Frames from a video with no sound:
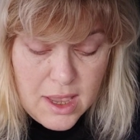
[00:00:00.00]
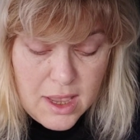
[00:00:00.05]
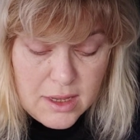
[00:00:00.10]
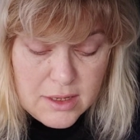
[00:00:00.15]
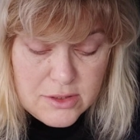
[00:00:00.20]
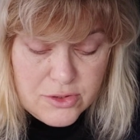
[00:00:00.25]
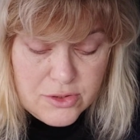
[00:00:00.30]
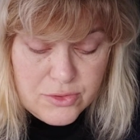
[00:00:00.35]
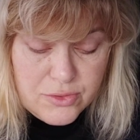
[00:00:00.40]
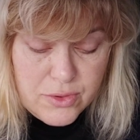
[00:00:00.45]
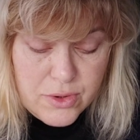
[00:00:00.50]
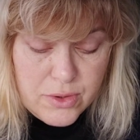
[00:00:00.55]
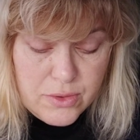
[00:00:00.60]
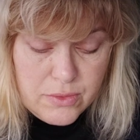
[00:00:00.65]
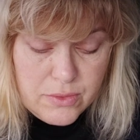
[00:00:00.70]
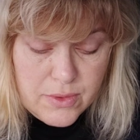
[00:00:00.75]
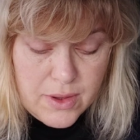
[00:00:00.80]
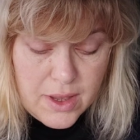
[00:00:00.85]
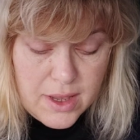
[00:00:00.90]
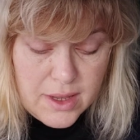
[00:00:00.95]
A
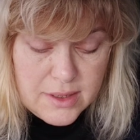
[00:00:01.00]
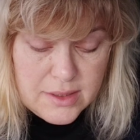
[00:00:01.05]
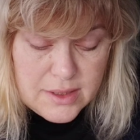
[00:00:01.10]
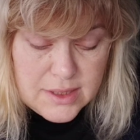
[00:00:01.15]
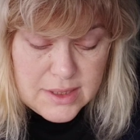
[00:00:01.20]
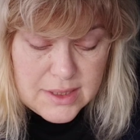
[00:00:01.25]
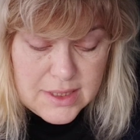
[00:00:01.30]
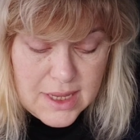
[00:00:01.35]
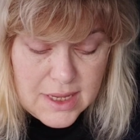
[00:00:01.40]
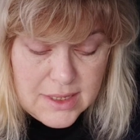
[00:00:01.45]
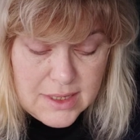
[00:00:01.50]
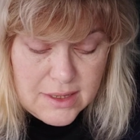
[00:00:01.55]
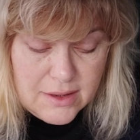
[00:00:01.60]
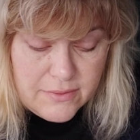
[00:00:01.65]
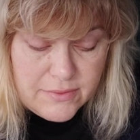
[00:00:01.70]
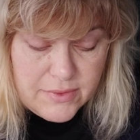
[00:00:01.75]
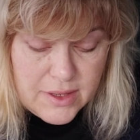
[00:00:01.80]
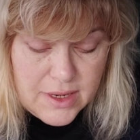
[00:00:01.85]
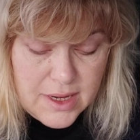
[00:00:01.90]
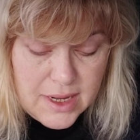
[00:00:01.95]
true understanding
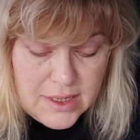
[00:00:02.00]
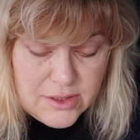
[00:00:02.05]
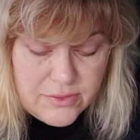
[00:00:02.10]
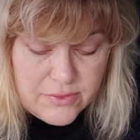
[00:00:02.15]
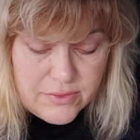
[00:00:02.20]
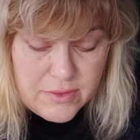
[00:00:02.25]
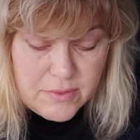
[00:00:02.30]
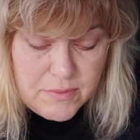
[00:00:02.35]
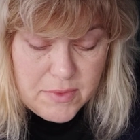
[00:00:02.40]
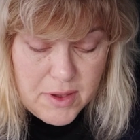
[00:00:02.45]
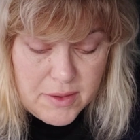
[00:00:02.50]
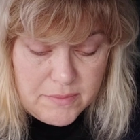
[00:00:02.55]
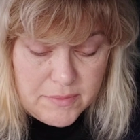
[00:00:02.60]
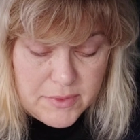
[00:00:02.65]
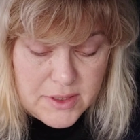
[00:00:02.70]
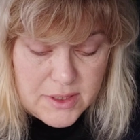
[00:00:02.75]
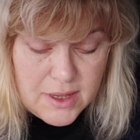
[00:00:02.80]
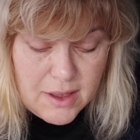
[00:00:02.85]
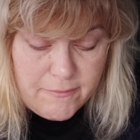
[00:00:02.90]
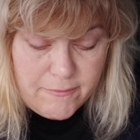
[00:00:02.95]
of the nature of the mind
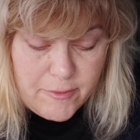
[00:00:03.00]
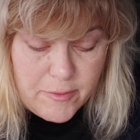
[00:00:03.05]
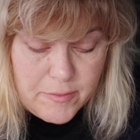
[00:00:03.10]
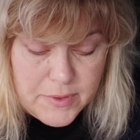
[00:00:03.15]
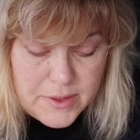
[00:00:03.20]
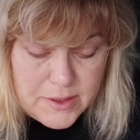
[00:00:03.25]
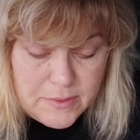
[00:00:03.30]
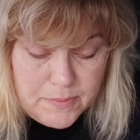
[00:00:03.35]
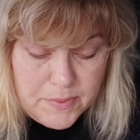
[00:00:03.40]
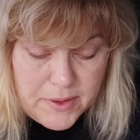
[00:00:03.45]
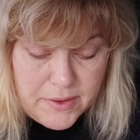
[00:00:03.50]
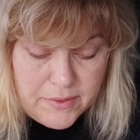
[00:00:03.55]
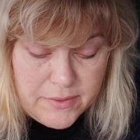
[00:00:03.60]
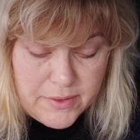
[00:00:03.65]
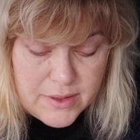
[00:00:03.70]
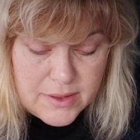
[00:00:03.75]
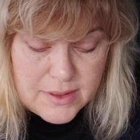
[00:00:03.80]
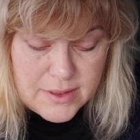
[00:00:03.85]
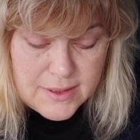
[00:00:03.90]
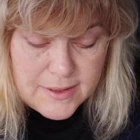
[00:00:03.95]
must come from
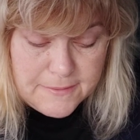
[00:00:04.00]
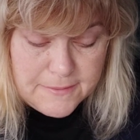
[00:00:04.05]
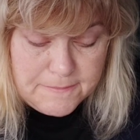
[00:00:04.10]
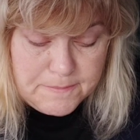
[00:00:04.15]
experience.